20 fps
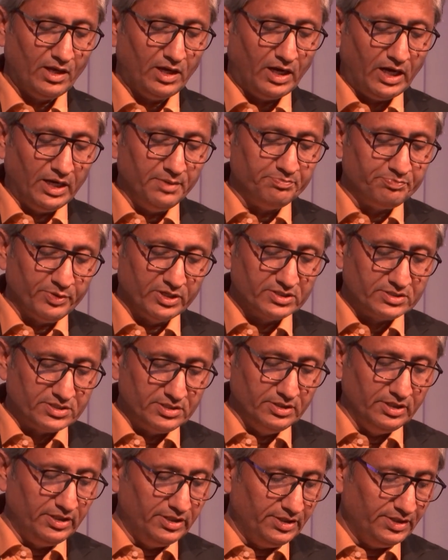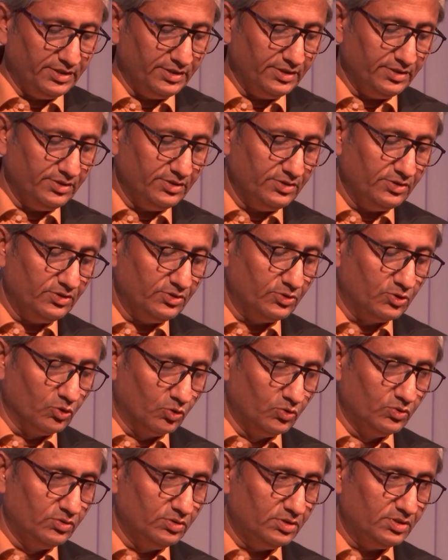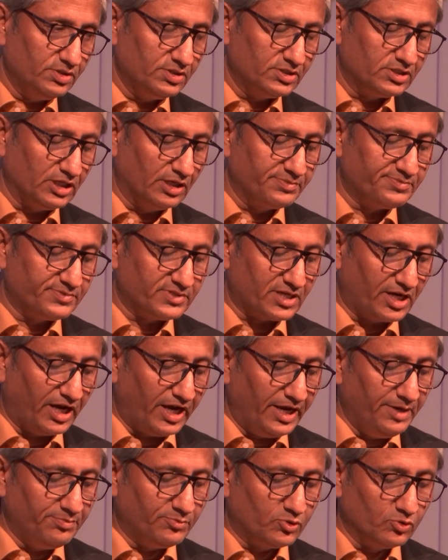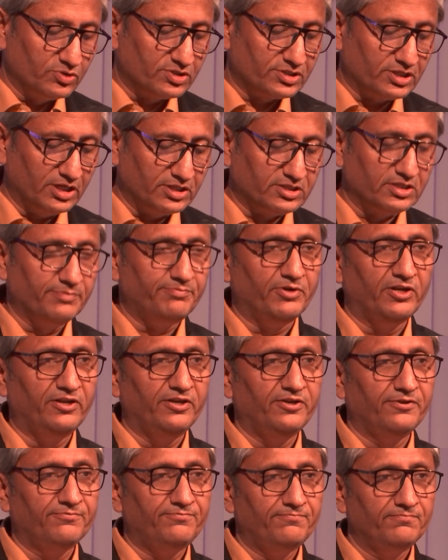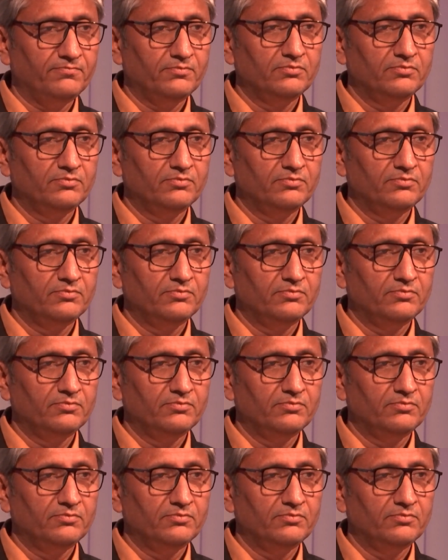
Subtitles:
I personally don't subscribe to such a belief,